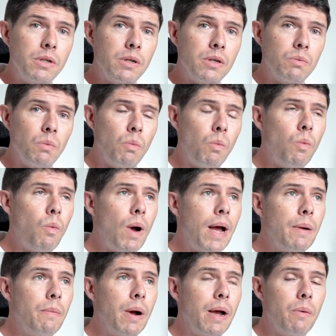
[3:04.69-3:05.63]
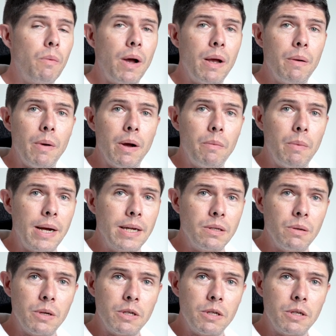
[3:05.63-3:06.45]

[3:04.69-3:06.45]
just way too